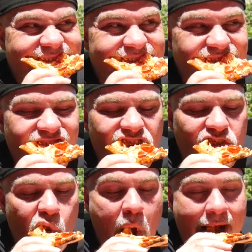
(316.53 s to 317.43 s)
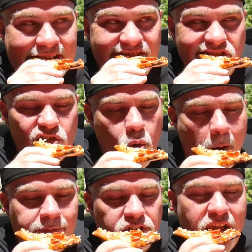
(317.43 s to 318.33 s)
If it didn't have any burnt
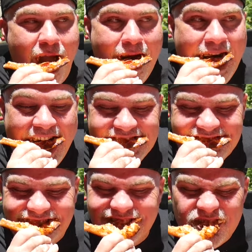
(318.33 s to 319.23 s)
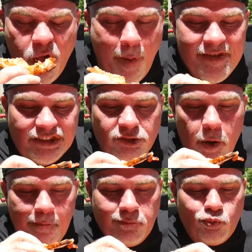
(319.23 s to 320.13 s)
parts to it, this would
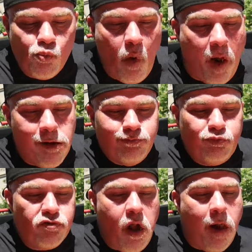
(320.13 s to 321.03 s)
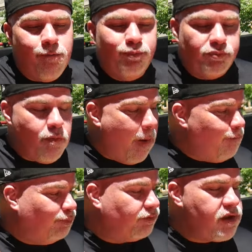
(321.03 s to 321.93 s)
probably be one of my favorite pizzas
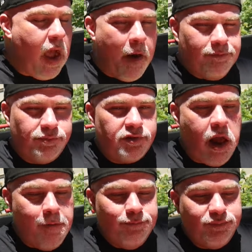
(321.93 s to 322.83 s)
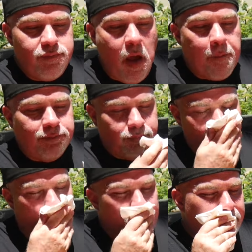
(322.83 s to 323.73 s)
I've had on this adventure.
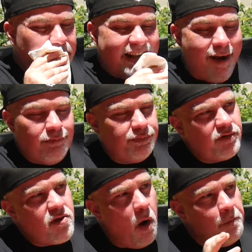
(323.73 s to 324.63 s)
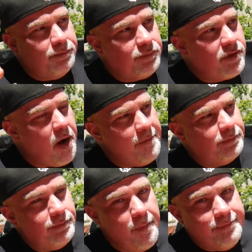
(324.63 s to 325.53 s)
I
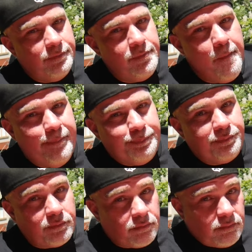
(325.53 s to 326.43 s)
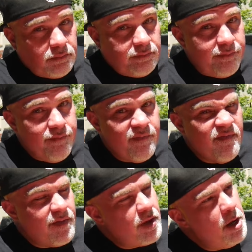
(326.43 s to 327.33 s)
do like hard crusts better
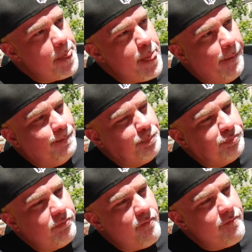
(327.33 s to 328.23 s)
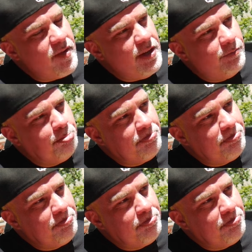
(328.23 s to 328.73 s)
typically, but this one's crust